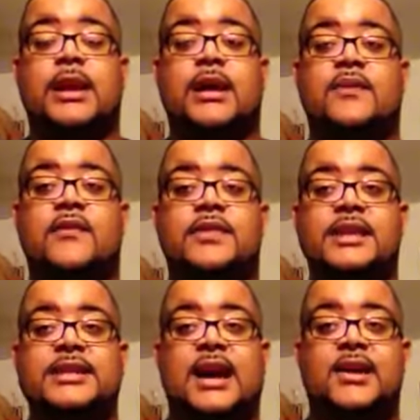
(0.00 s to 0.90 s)
and I have
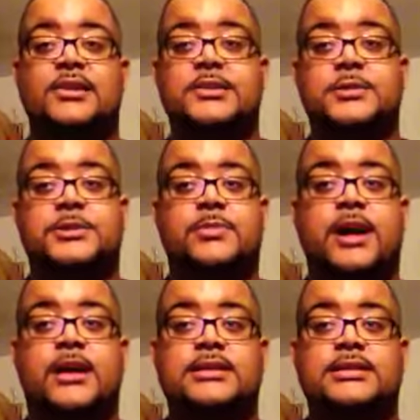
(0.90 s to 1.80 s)
everything down here in the description
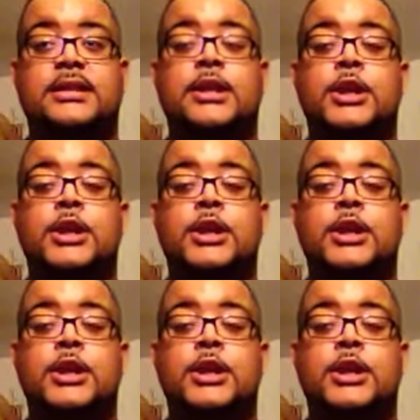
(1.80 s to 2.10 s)
box,